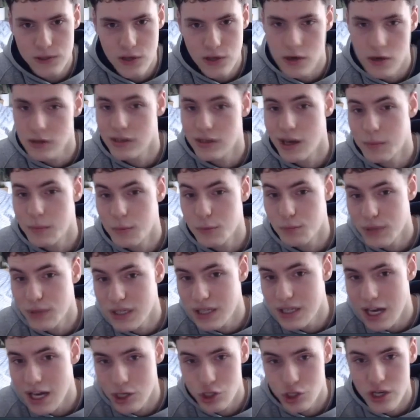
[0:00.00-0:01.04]
So I can type in
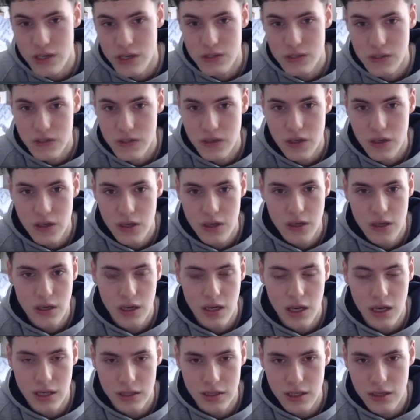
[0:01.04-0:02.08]
p-s,
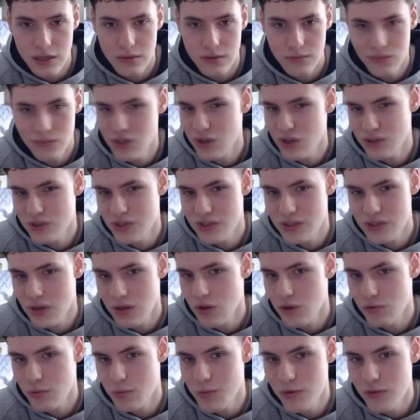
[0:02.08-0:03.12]
and then, you know, it's just
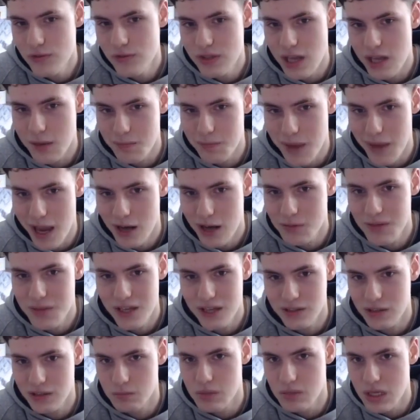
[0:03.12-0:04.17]
removing that
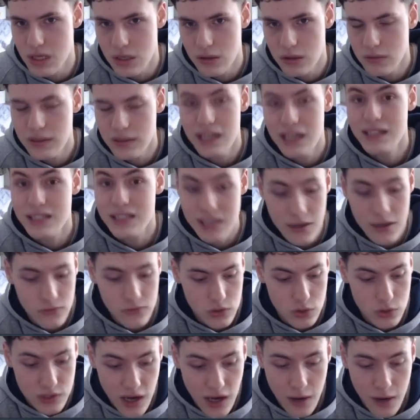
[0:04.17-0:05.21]
pacman to p. That saves
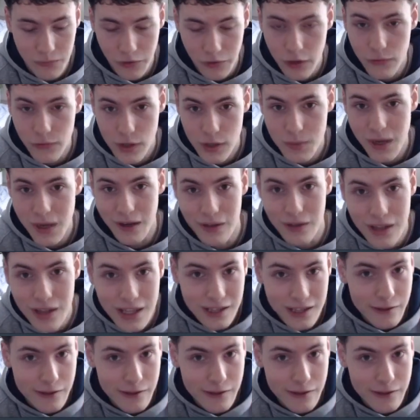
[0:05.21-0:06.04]
you time. Like, think about it.